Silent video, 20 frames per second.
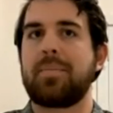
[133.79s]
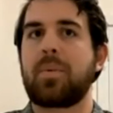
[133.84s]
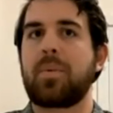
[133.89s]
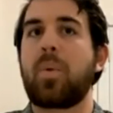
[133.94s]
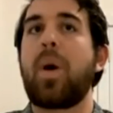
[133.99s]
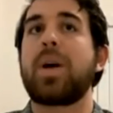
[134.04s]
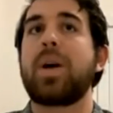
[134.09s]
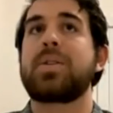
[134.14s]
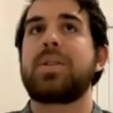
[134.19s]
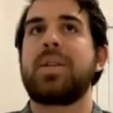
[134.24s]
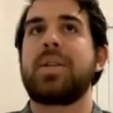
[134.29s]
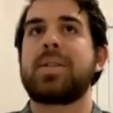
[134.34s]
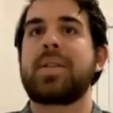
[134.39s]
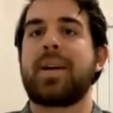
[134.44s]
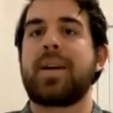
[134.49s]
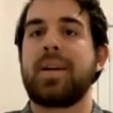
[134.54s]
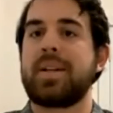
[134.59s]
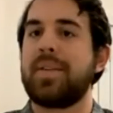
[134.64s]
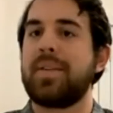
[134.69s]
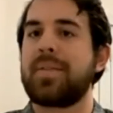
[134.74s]
questions
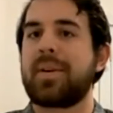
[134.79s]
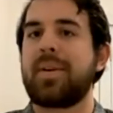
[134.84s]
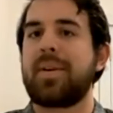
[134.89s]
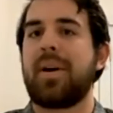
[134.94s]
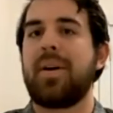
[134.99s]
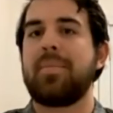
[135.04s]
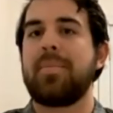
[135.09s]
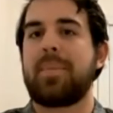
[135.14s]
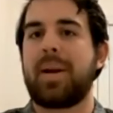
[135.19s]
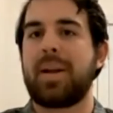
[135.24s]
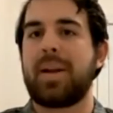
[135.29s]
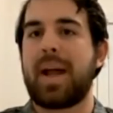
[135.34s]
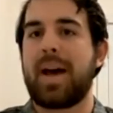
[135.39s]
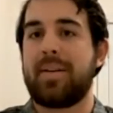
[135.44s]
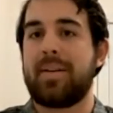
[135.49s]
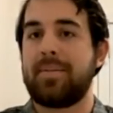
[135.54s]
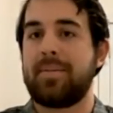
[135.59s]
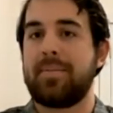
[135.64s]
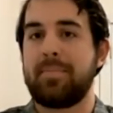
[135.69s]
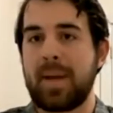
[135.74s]
that are difficult but
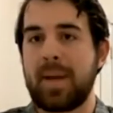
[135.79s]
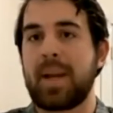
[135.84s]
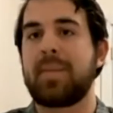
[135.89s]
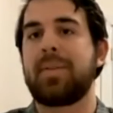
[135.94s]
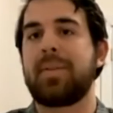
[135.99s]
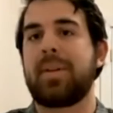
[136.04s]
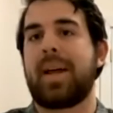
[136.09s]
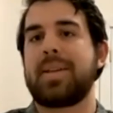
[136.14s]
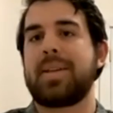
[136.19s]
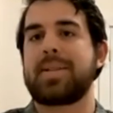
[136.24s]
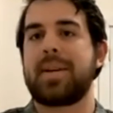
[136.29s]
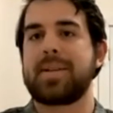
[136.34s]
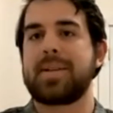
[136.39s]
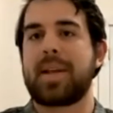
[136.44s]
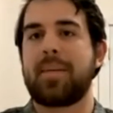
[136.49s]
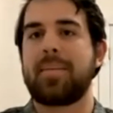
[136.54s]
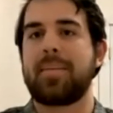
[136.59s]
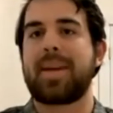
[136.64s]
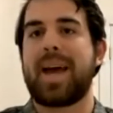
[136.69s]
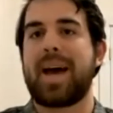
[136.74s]
have meaningful answers,
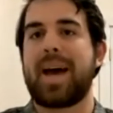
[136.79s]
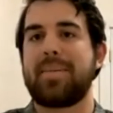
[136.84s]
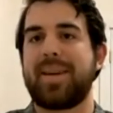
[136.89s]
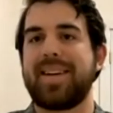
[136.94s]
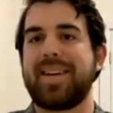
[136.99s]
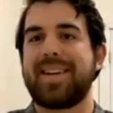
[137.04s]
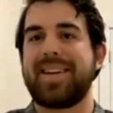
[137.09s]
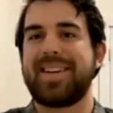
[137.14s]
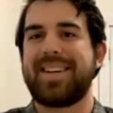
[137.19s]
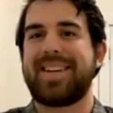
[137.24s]
I'll be happy.